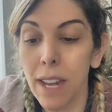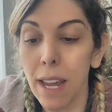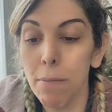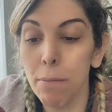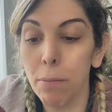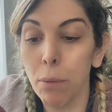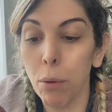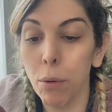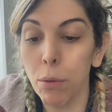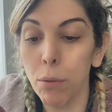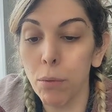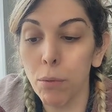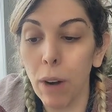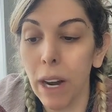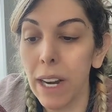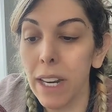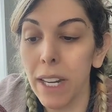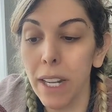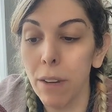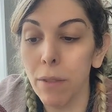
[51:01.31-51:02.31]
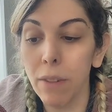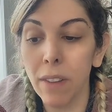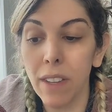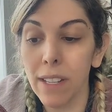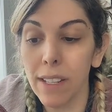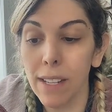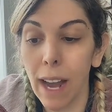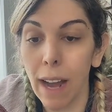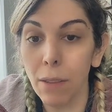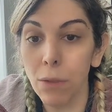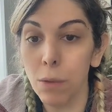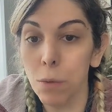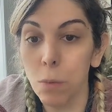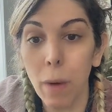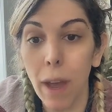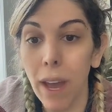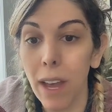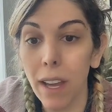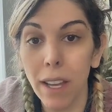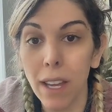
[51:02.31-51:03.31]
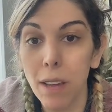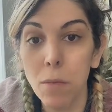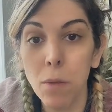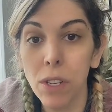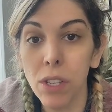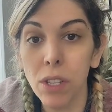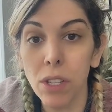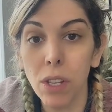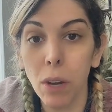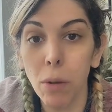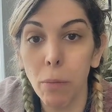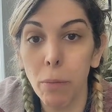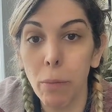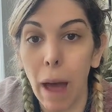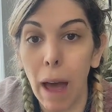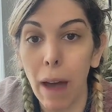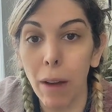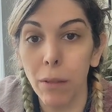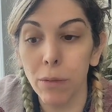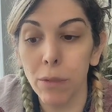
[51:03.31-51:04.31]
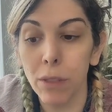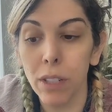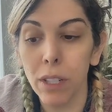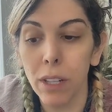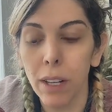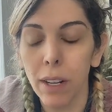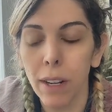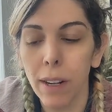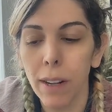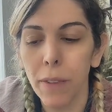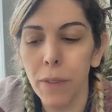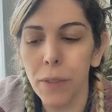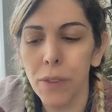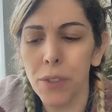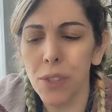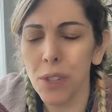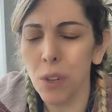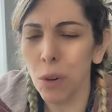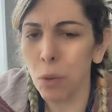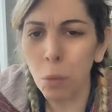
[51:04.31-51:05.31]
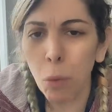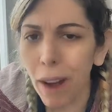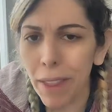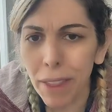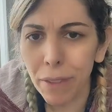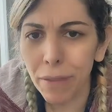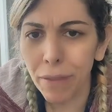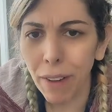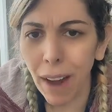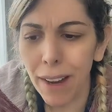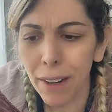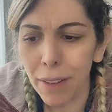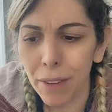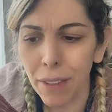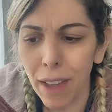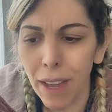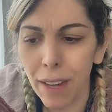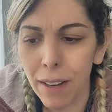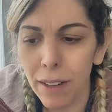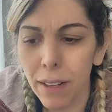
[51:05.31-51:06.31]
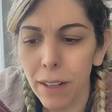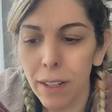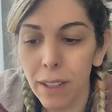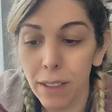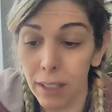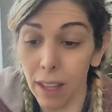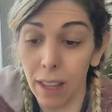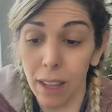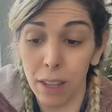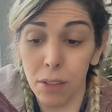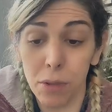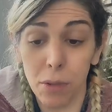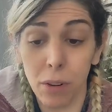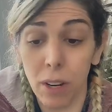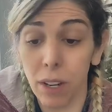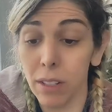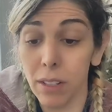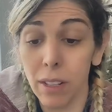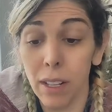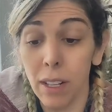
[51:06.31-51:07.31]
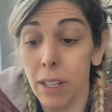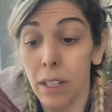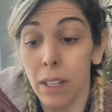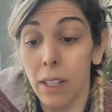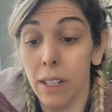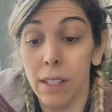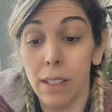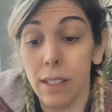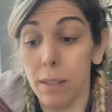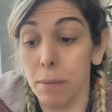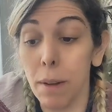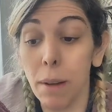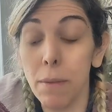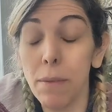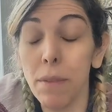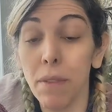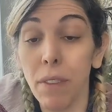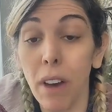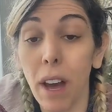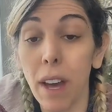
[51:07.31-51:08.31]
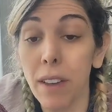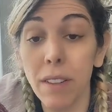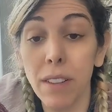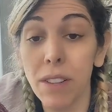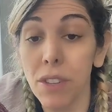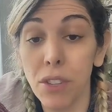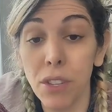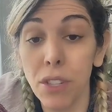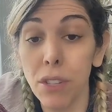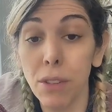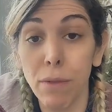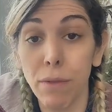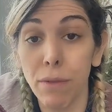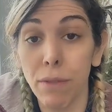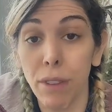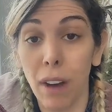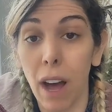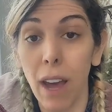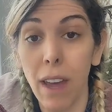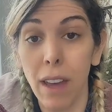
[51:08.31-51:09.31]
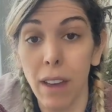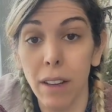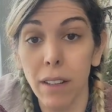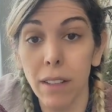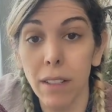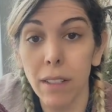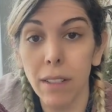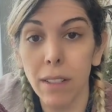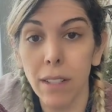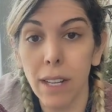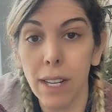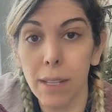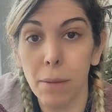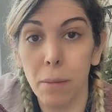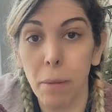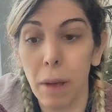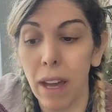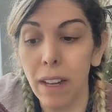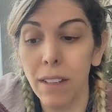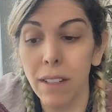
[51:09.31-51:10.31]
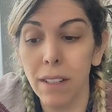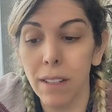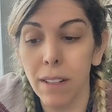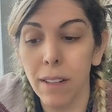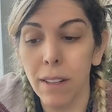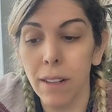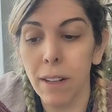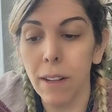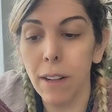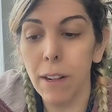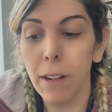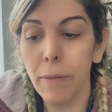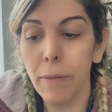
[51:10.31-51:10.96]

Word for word: with his name born right here in this house where he was so bound. So why the fire then? Lilith shrugged. Sometimes fire is just fire, Esabet.